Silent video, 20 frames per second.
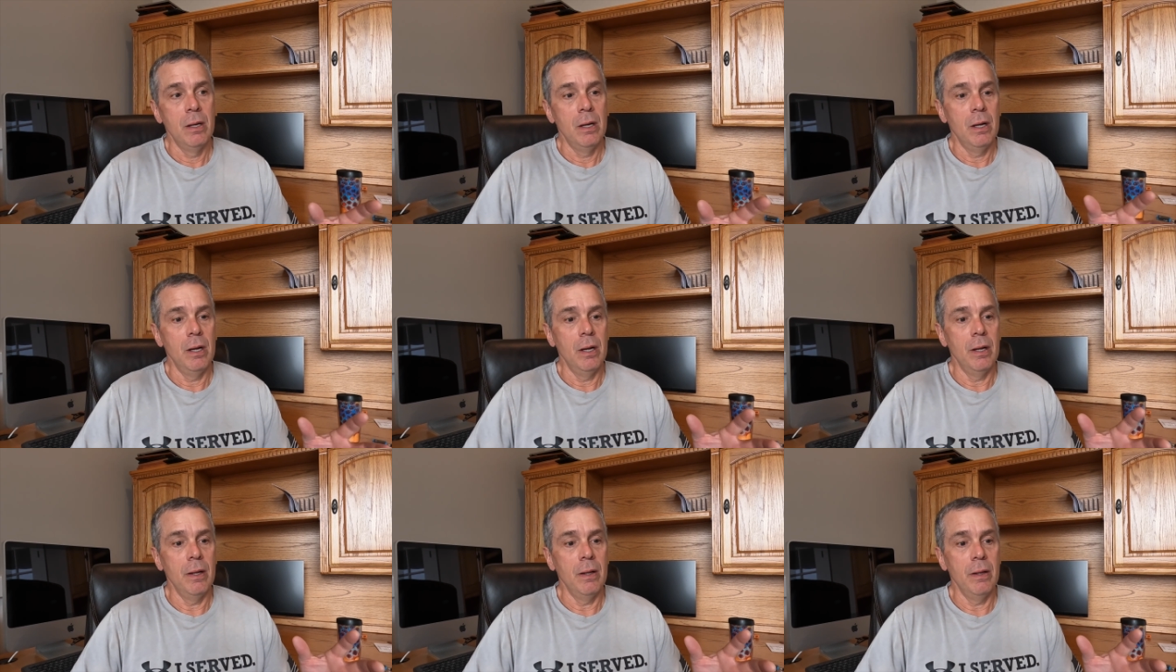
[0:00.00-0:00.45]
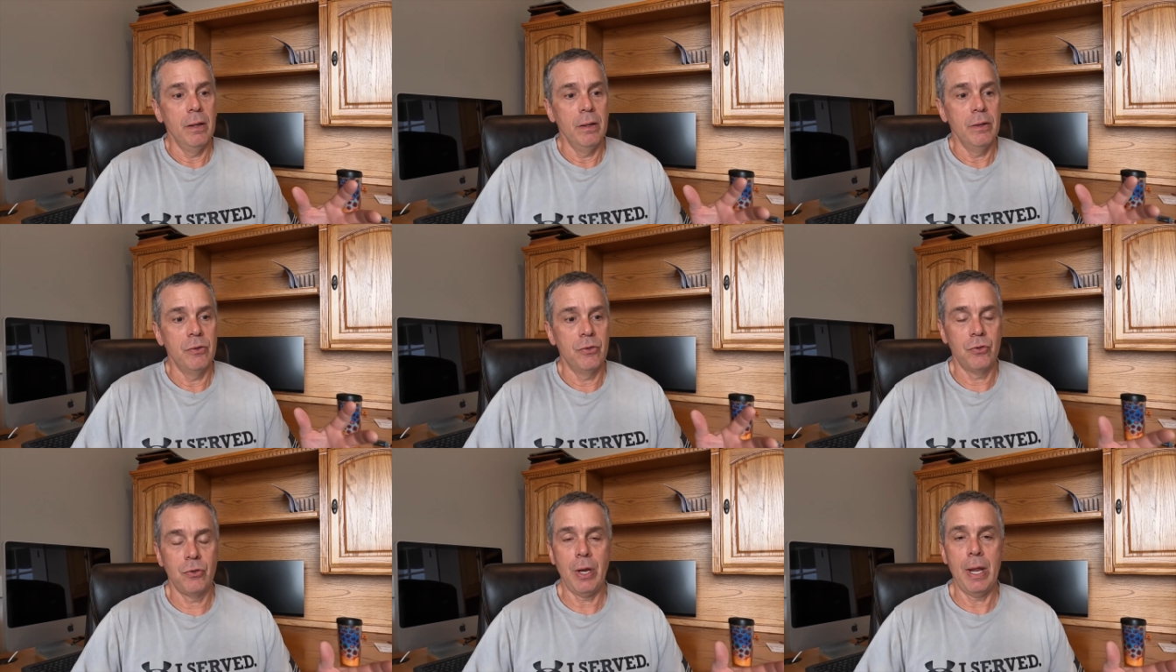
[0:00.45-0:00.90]
uh,
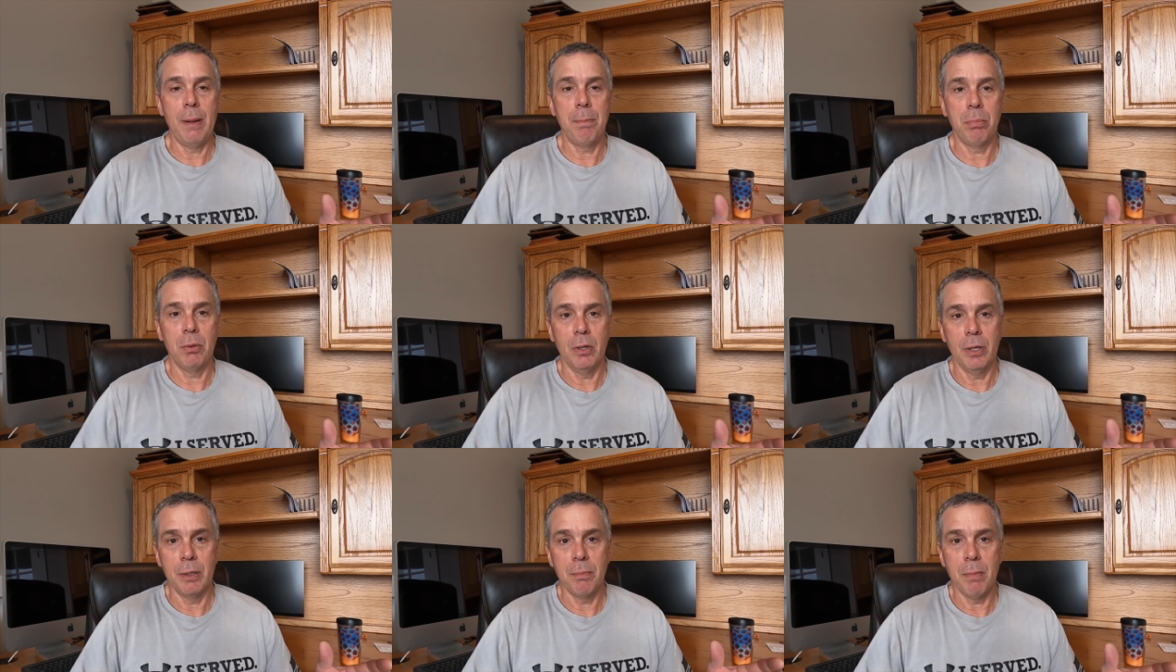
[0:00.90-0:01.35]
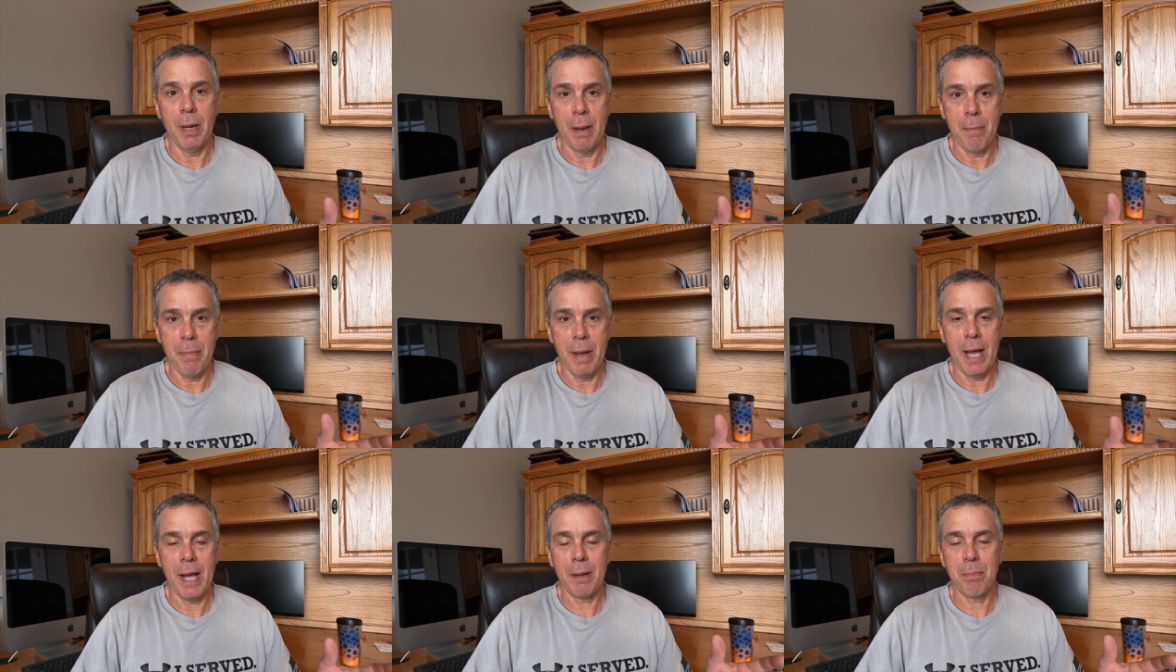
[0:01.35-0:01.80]
a staple in my
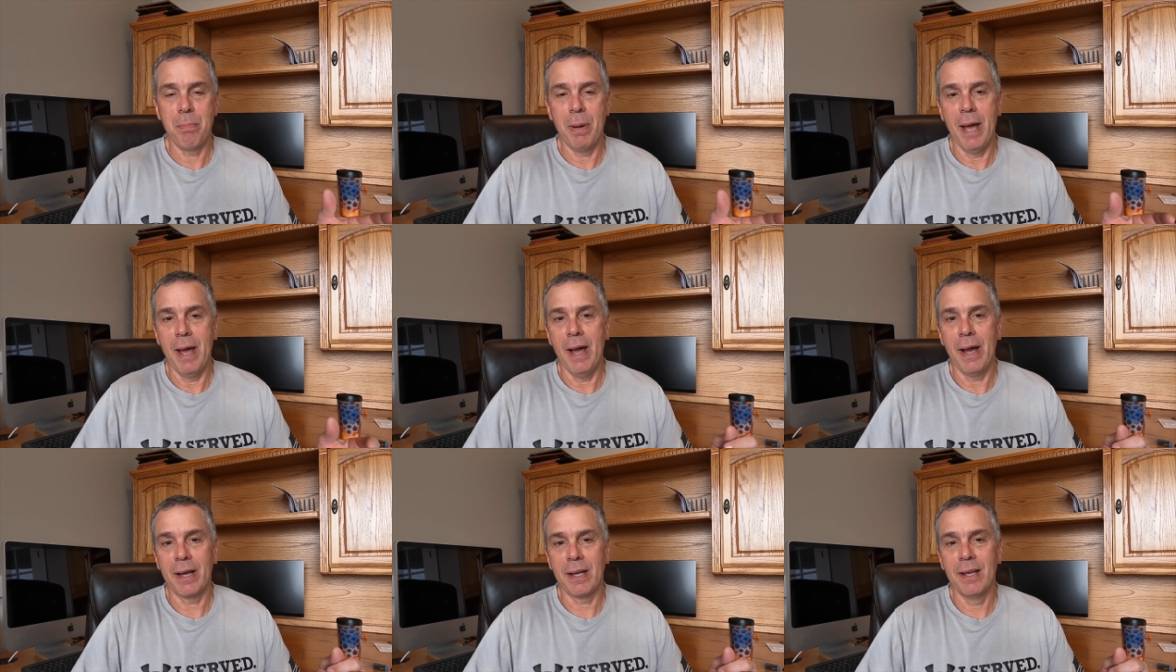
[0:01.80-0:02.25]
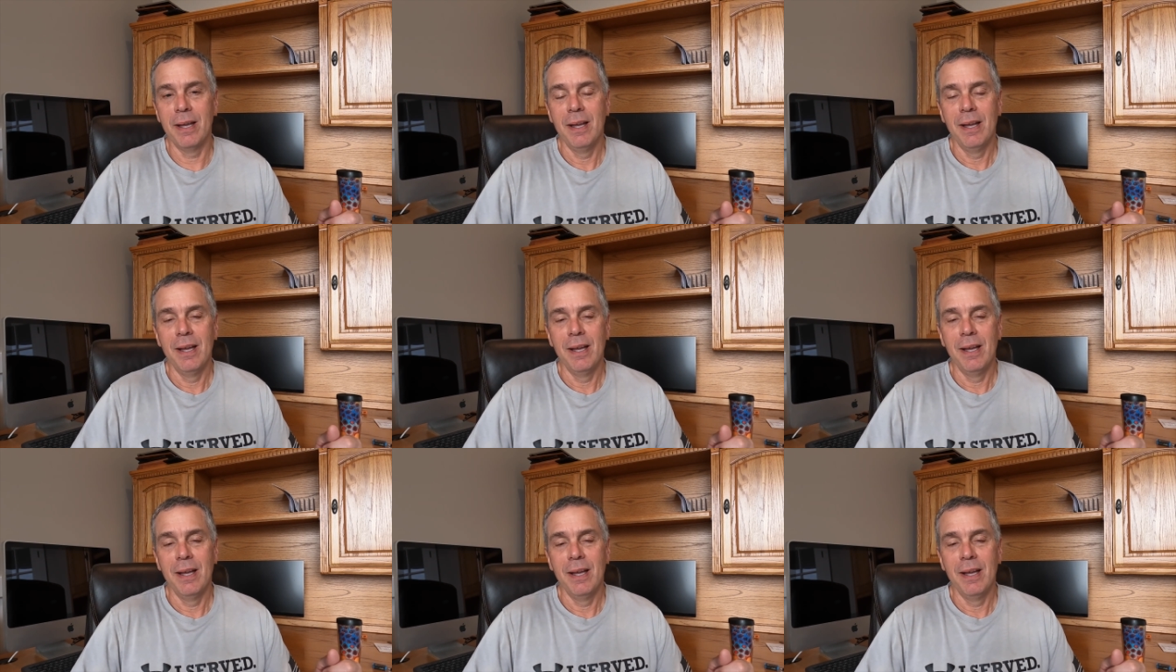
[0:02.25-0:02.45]
backpack